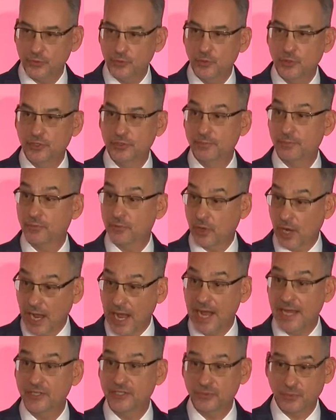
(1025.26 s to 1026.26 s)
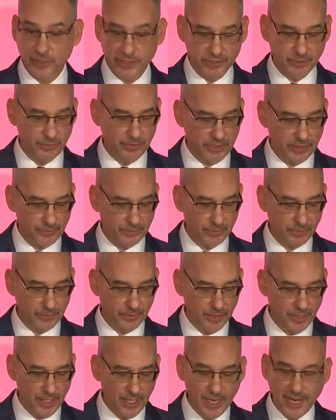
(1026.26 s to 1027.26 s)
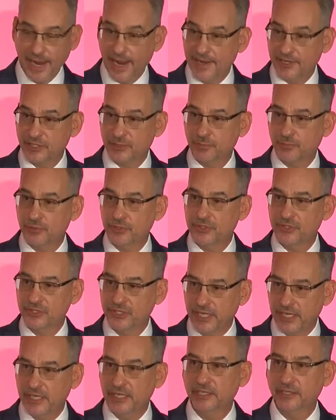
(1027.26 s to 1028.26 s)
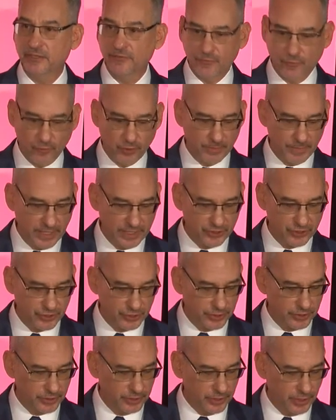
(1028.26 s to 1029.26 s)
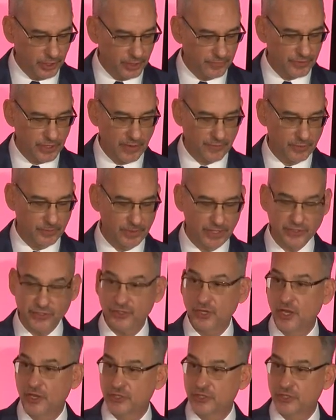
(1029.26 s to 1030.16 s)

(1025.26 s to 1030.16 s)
who comprise we the people as preceding the formation of governments,